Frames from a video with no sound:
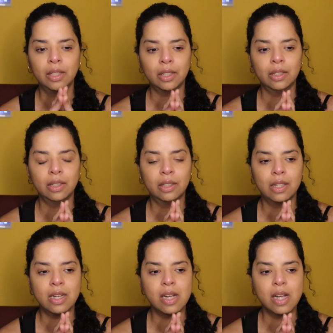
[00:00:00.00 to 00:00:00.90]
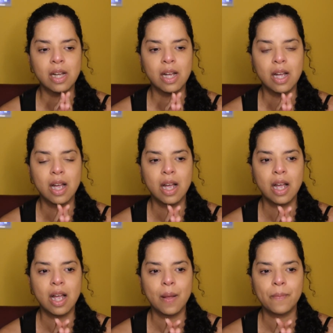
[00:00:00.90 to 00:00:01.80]

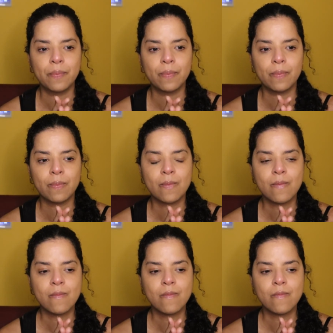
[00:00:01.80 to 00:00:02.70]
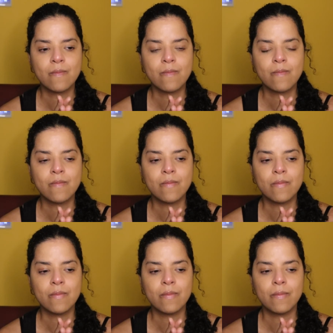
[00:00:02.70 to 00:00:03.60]
Nobody speaks.